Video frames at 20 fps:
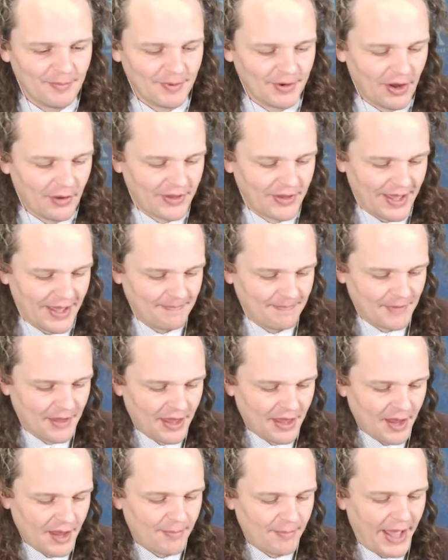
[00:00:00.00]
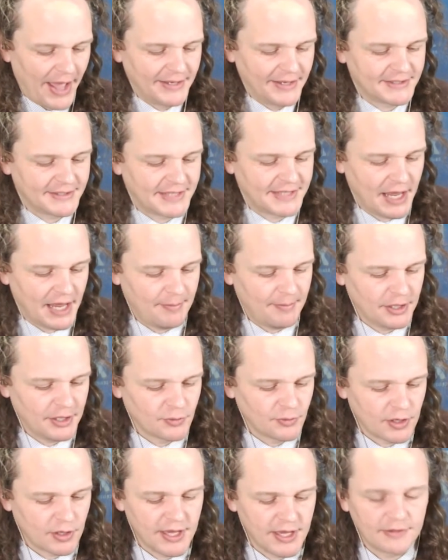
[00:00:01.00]
But okay. Biden's statement
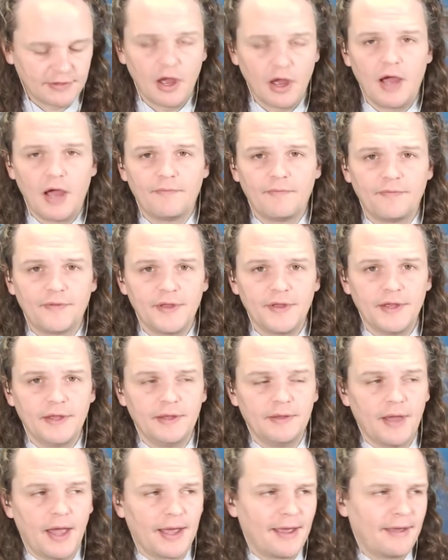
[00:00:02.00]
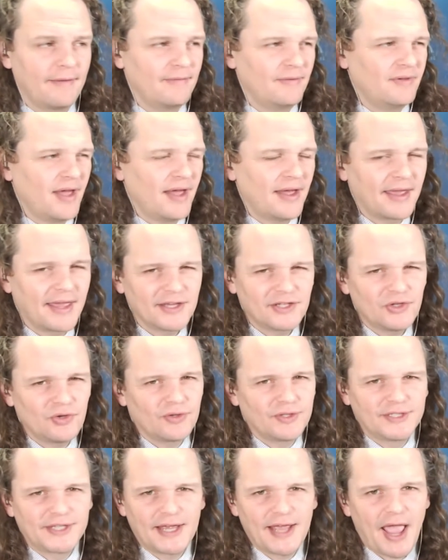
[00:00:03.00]
is what kicked off the, I guess you
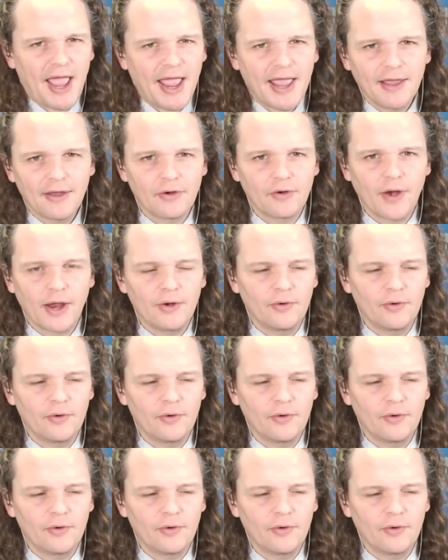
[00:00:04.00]
could say, anger.